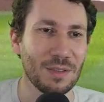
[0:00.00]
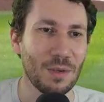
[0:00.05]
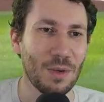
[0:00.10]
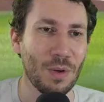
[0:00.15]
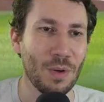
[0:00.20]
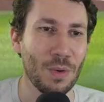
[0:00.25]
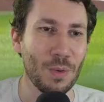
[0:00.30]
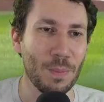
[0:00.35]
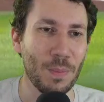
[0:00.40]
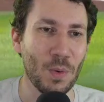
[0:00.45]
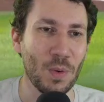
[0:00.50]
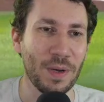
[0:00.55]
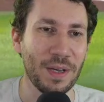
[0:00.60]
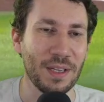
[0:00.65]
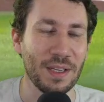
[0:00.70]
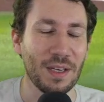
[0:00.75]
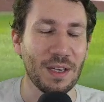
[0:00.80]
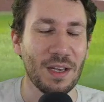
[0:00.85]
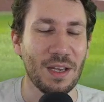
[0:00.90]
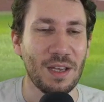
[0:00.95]
Oh,
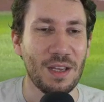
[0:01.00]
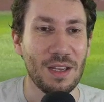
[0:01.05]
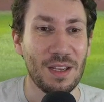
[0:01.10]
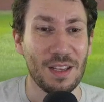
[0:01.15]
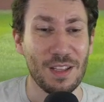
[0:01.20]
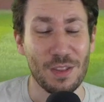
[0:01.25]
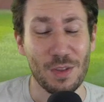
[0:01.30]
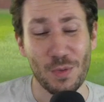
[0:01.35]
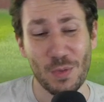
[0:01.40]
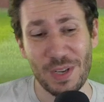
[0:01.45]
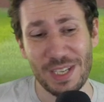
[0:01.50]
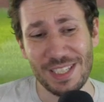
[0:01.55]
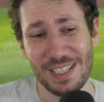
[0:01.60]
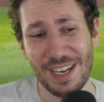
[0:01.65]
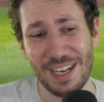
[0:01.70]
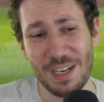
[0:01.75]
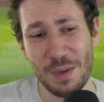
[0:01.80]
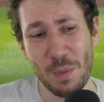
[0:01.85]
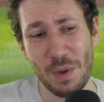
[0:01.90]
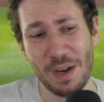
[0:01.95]
boy. The reason
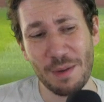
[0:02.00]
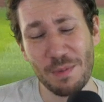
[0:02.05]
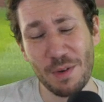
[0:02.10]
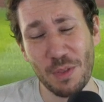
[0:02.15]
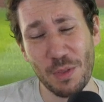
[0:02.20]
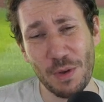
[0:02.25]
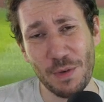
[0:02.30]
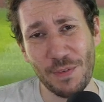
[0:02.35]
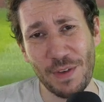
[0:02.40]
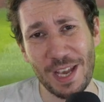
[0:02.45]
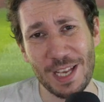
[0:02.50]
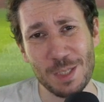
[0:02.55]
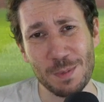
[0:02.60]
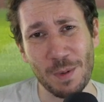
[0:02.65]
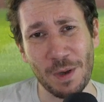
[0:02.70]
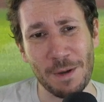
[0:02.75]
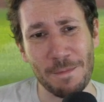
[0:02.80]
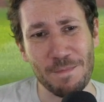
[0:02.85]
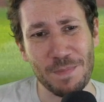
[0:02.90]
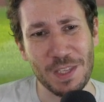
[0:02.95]
I didn't want him to throw a
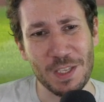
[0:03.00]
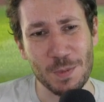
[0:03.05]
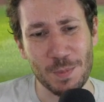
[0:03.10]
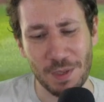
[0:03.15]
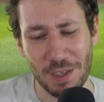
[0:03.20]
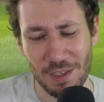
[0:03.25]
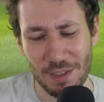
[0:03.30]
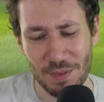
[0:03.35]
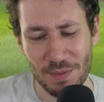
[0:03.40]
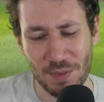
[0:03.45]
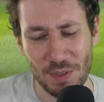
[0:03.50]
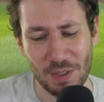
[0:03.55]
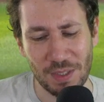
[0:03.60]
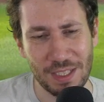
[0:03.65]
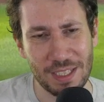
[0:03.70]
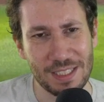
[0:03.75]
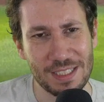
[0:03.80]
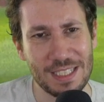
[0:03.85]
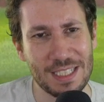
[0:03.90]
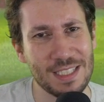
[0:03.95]
fastball is because
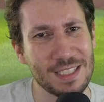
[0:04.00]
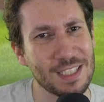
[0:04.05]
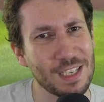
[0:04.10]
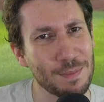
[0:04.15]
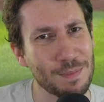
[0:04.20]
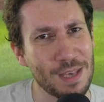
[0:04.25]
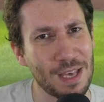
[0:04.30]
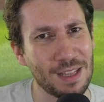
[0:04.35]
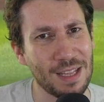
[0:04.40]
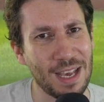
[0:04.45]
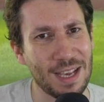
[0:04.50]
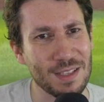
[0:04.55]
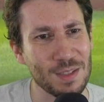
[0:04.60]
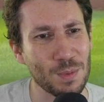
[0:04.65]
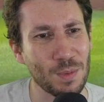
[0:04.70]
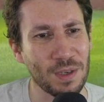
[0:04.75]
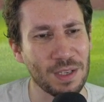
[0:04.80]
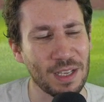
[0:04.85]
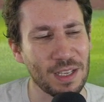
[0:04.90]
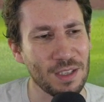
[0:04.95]
Verling did tip that
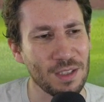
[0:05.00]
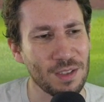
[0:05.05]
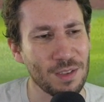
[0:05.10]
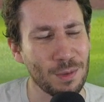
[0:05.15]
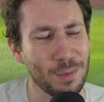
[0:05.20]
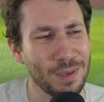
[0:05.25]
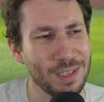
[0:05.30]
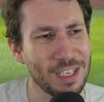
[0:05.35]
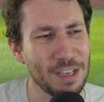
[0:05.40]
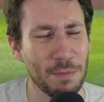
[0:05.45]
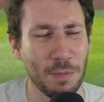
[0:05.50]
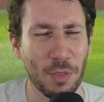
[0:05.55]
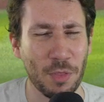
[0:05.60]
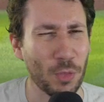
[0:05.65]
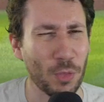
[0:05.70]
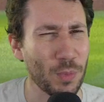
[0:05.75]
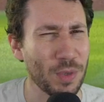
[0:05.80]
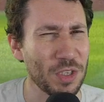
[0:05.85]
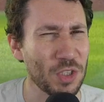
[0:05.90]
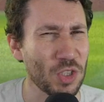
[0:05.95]
last one, and you don't want to give him
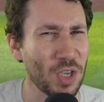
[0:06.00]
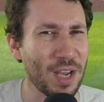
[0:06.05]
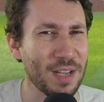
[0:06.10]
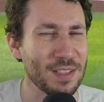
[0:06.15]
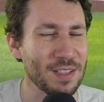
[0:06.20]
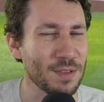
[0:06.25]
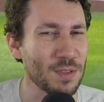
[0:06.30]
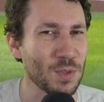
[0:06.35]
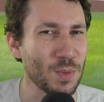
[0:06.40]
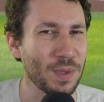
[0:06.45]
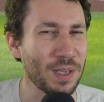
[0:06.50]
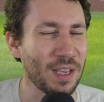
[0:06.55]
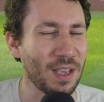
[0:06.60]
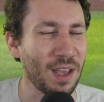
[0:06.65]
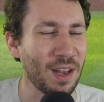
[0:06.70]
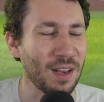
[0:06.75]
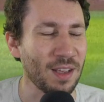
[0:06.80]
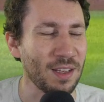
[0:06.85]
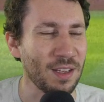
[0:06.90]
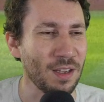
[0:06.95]
three shots of swinging
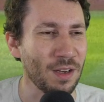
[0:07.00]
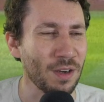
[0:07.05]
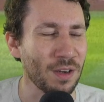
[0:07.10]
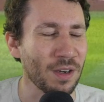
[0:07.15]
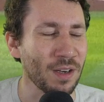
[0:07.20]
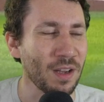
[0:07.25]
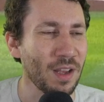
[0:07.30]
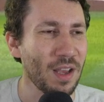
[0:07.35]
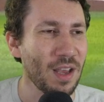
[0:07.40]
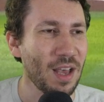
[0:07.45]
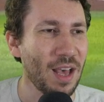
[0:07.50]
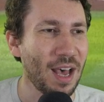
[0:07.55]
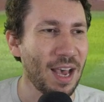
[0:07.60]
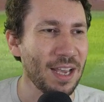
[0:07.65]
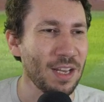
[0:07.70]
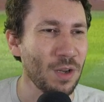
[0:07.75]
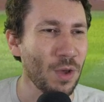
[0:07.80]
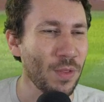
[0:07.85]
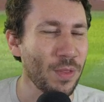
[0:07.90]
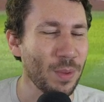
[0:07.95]
at a heater.
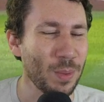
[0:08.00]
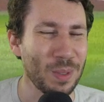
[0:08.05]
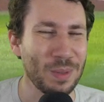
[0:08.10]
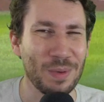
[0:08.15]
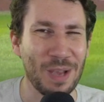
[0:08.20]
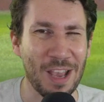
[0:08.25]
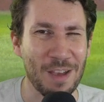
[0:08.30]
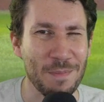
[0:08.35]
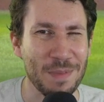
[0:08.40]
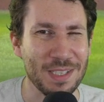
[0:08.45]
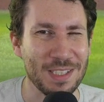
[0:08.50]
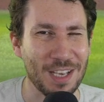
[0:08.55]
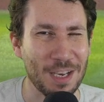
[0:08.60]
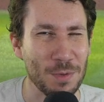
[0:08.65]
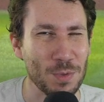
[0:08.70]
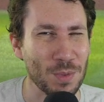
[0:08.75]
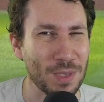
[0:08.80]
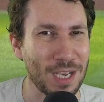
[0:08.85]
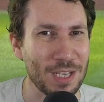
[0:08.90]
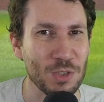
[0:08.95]
I know there have been
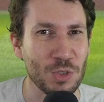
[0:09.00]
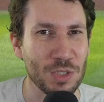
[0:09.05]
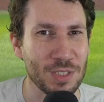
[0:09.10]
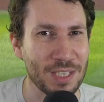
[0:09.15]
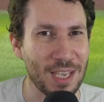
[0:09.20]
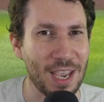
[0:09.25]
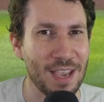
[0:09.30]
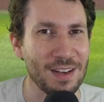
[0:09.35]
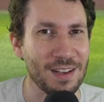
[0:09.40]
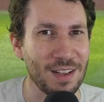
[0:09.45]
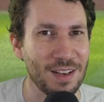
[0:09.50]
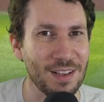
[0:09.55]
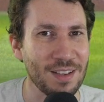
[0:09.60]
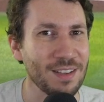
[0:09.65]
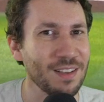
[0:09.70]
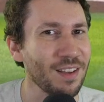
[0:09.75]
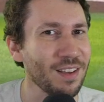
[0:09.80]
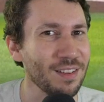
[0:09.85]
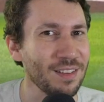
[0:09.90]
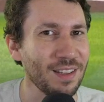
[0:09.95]
times where guys just can't hit
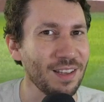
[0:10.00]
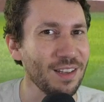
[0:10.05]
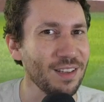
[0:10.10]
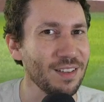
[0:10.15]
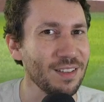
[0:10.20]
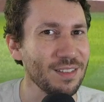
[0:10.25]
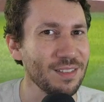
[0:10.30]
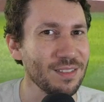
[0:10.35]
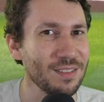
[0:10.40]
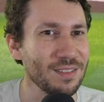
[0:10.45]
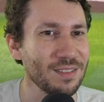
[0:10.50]
it, and they